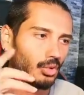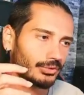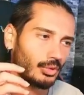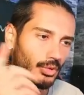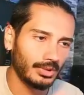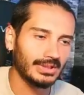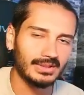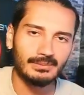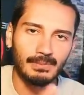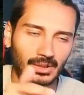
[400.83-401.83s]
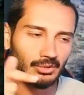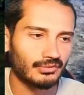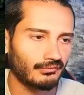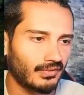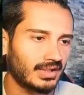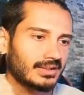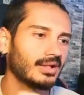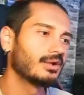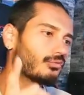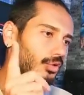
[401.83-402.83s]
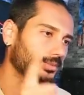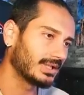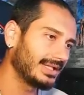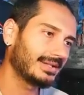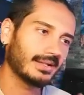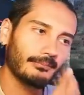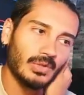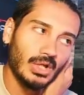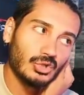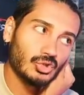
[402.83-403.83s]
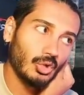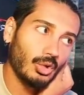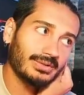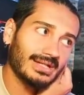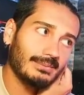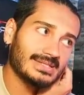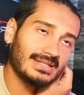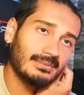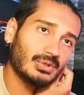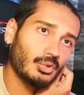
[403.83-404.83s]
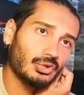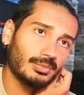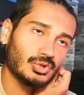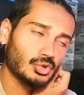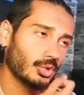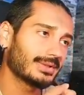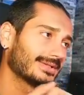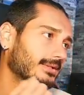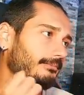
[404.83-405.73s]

on the earlier beginning of the fight from the Lydia. So our time is a little bit going to be shorter.